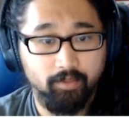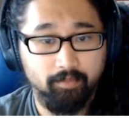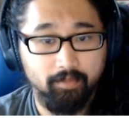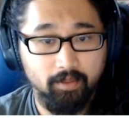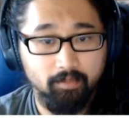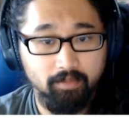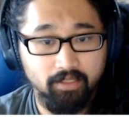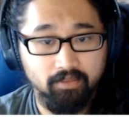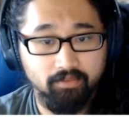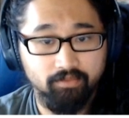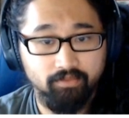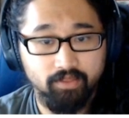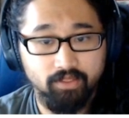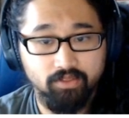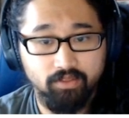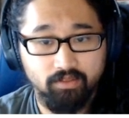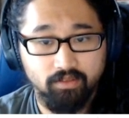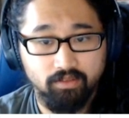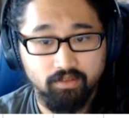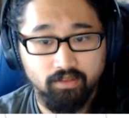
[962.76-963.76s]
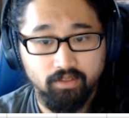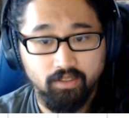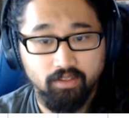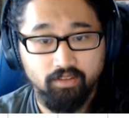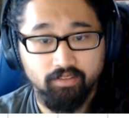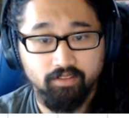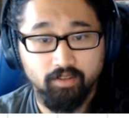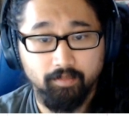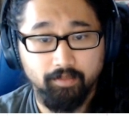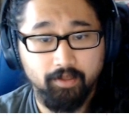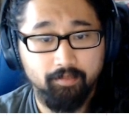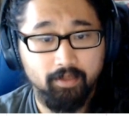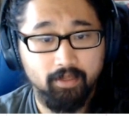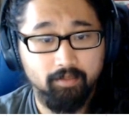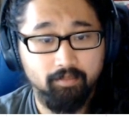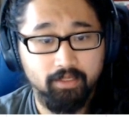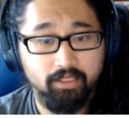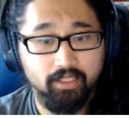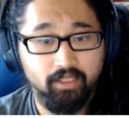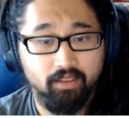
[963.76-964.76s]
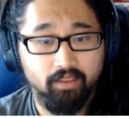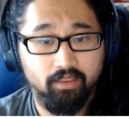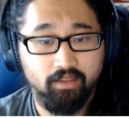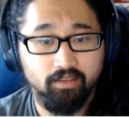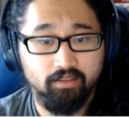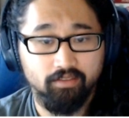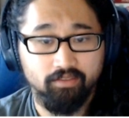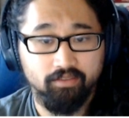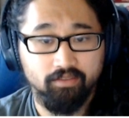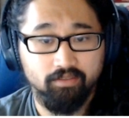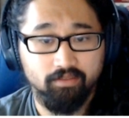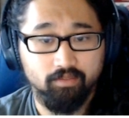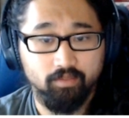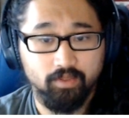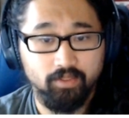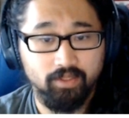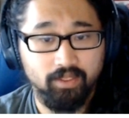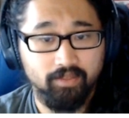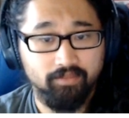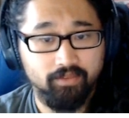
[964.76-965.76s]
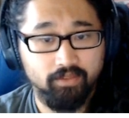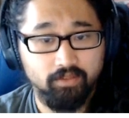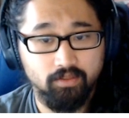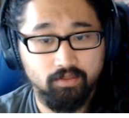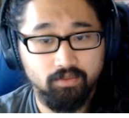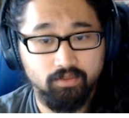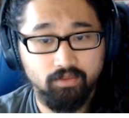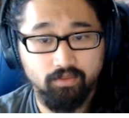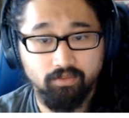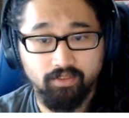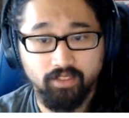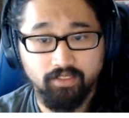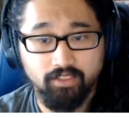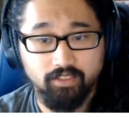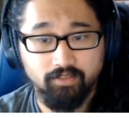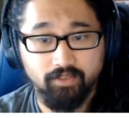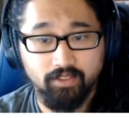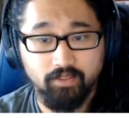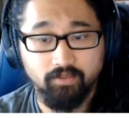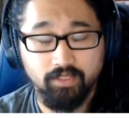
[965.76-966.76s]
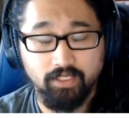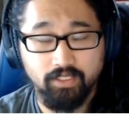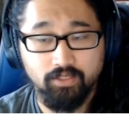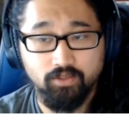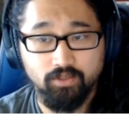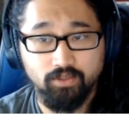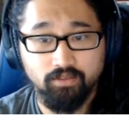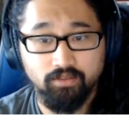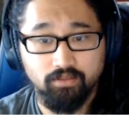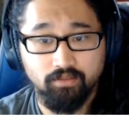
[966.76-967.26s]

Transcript: be division. Some of them might be like this, where you have to go to scientific notation